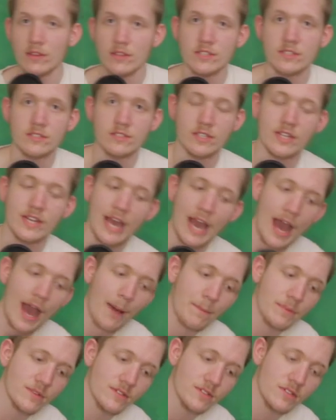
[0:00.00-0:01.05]
this did
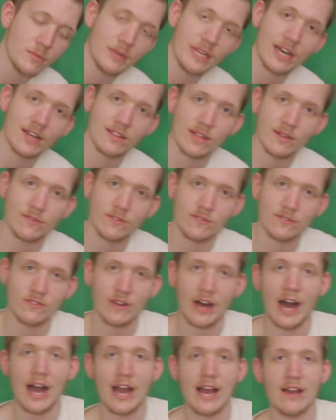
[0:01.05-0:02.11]
happen to me on level
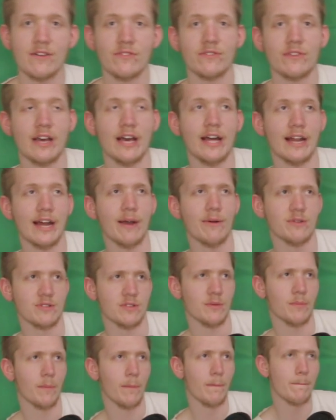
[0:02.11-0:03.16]
5 and I was
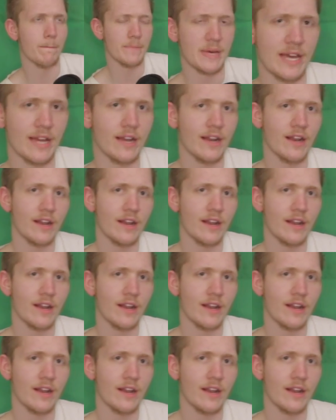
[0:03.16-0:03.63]
a bit